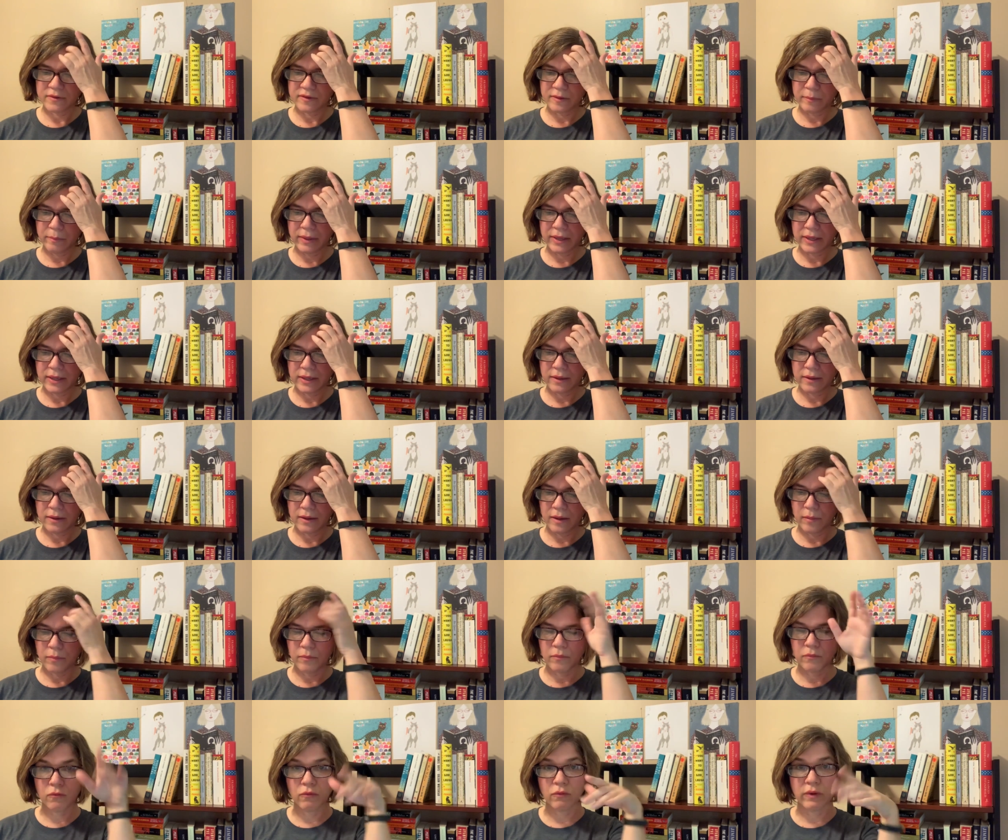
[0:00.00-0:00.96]
Somebody, a
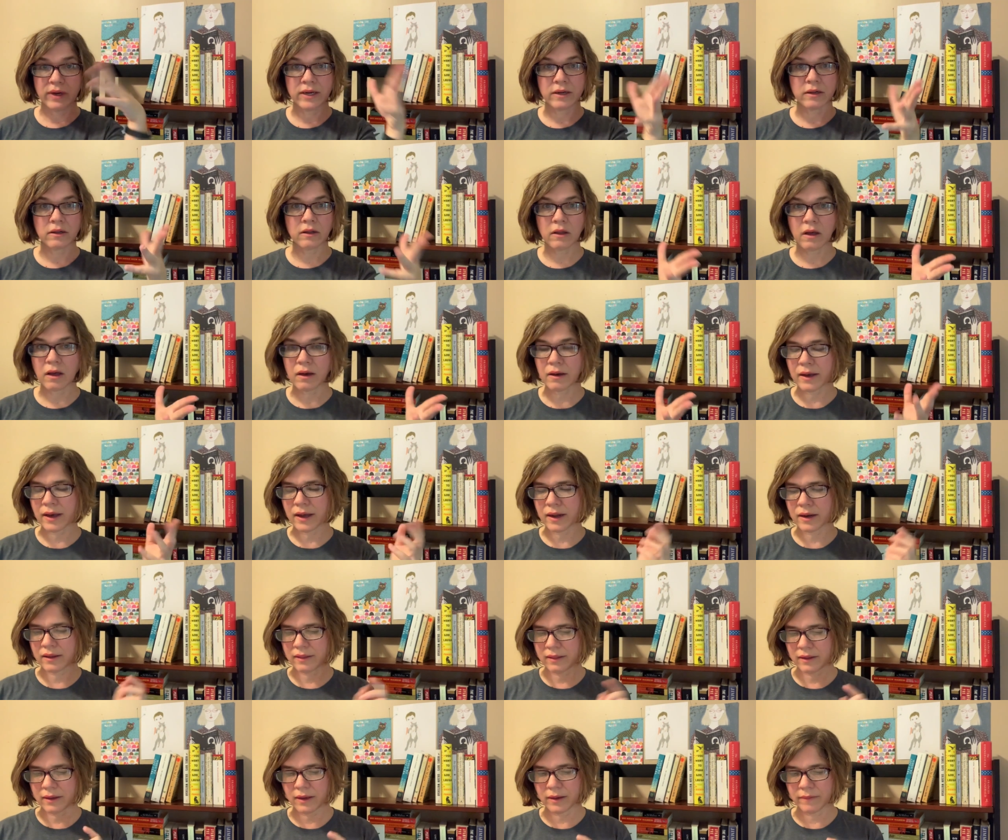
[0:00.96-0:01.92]
read along kind
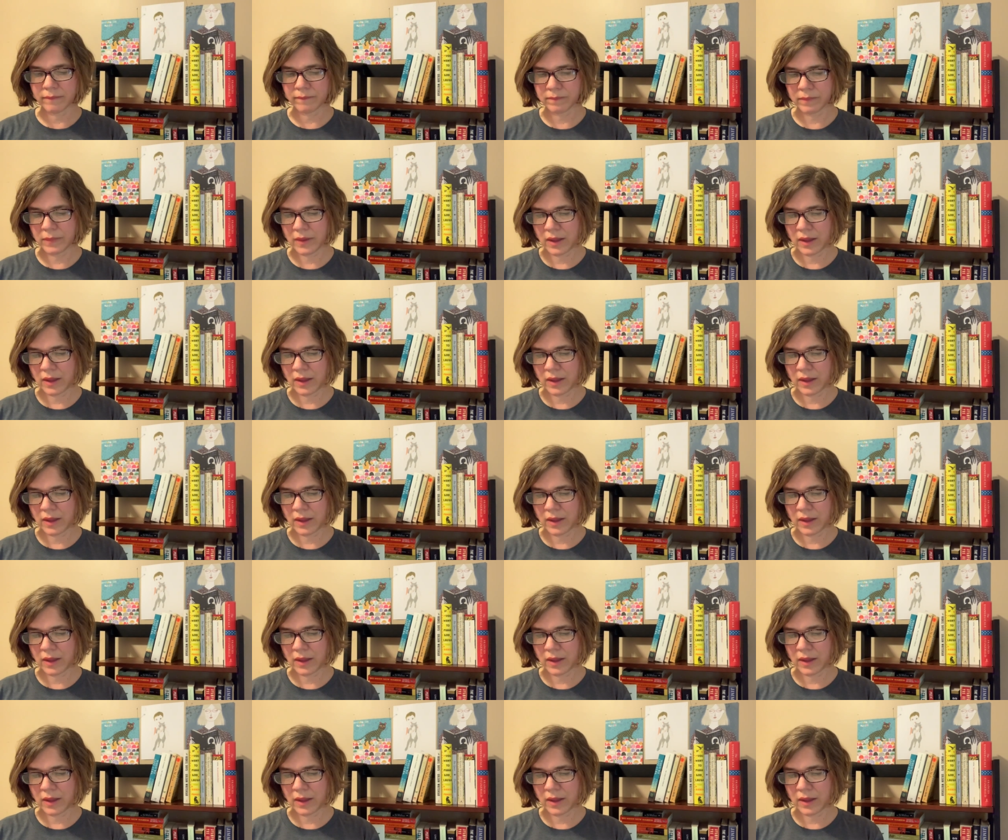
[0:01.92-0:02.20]
of thing.